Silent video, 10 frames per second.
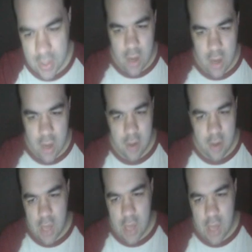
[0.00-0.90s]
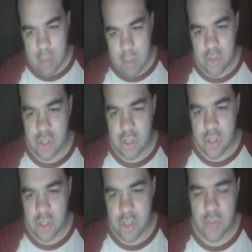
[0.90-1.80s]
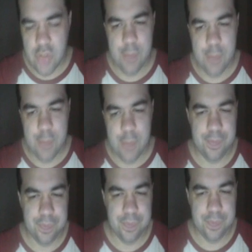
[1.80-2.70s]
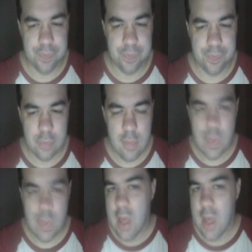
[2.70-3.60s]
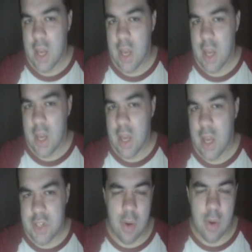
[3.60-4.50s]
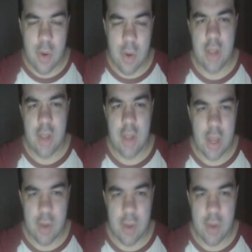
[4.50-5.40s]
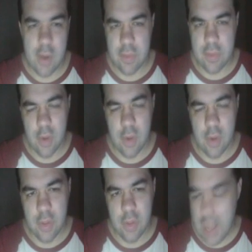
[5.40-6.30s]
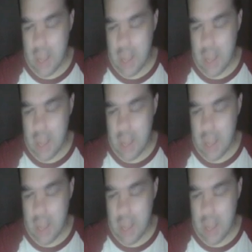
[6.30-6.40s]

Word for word: trailers already did all of that work, the heavy lifting for that. Uh, her name is Chelsea,